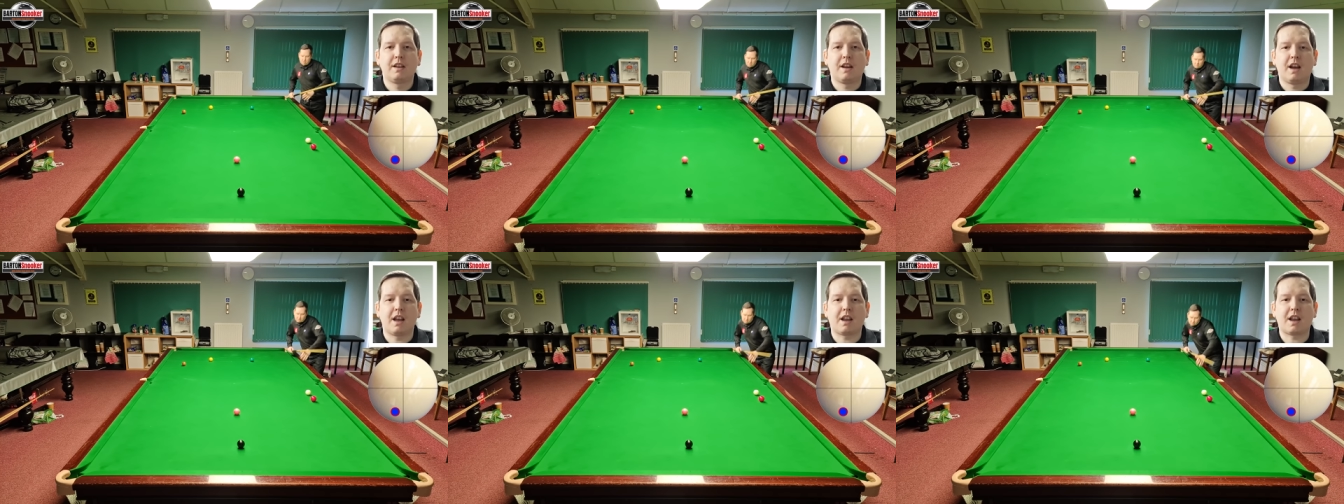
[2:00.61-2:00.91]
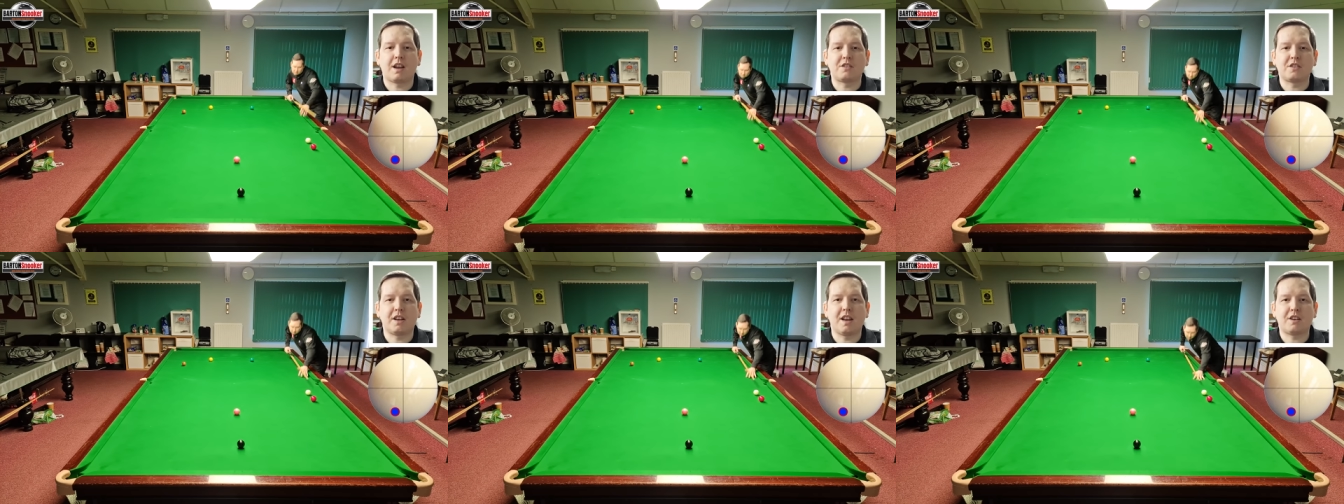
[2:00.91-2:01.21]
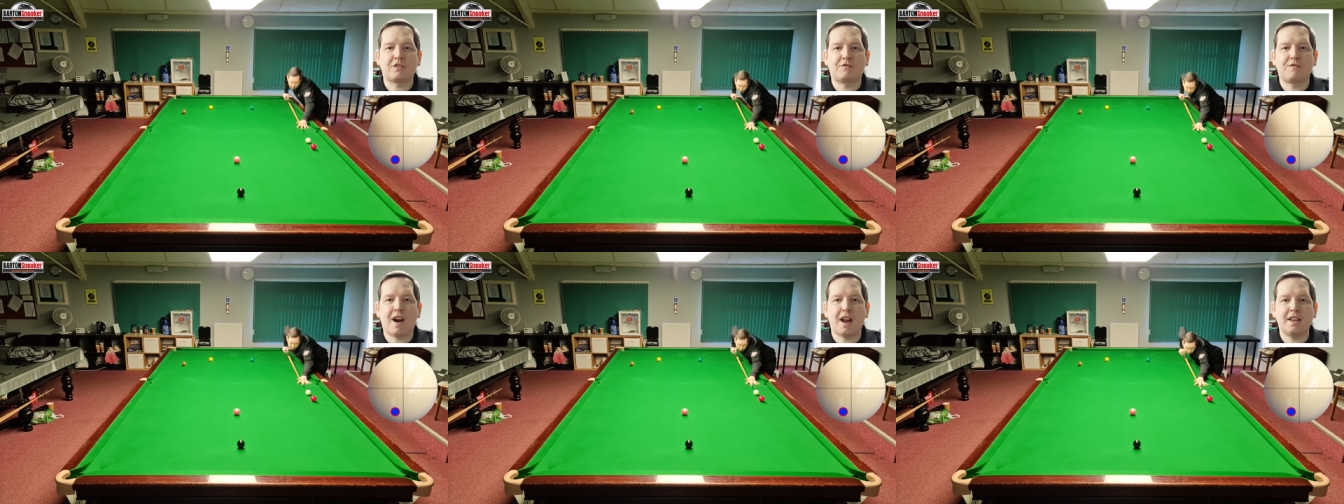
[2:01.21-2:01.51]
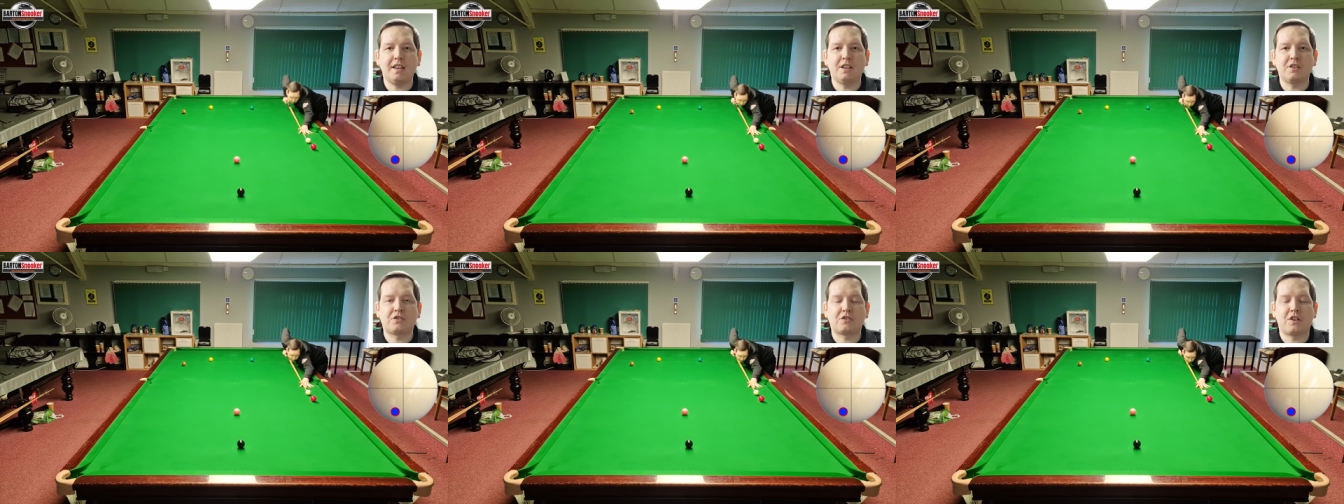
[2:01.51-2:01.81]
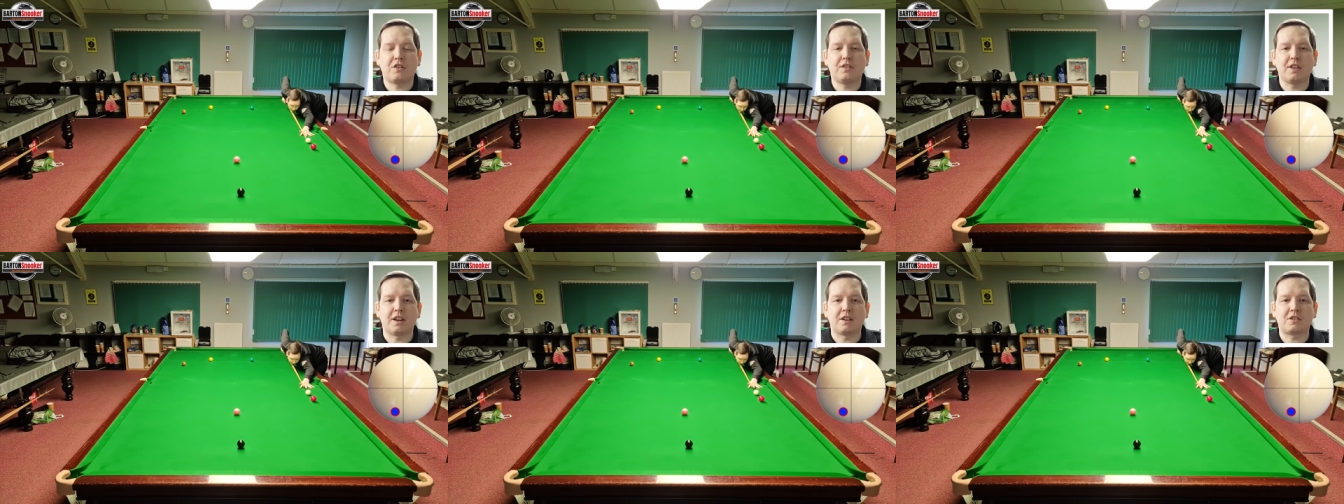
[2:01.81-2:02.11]
Okay, so let's rate this
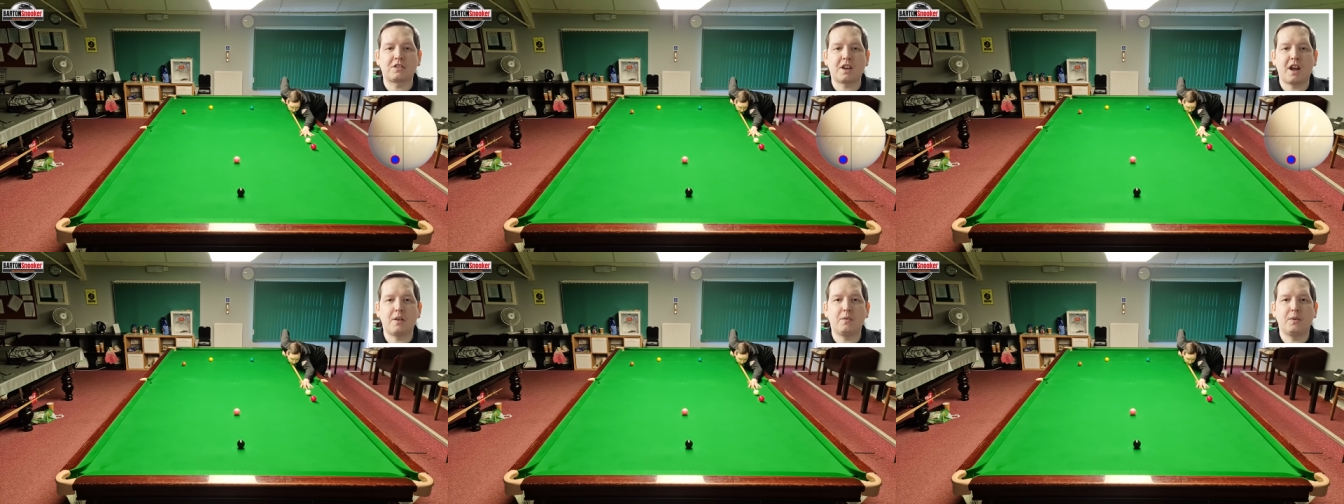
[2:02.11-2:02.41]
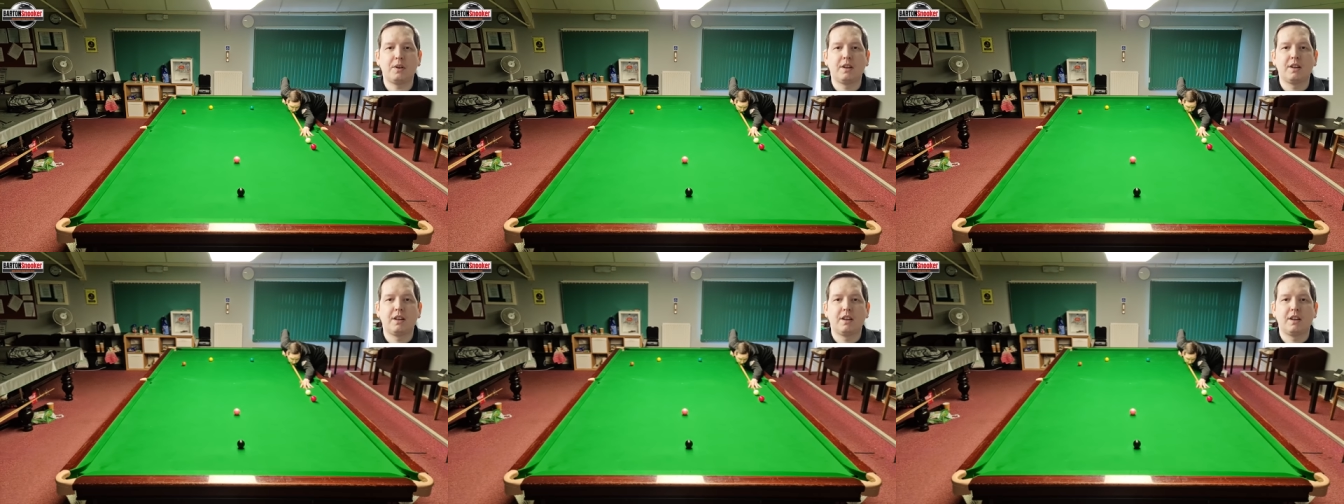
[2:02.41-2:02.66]
shot then. So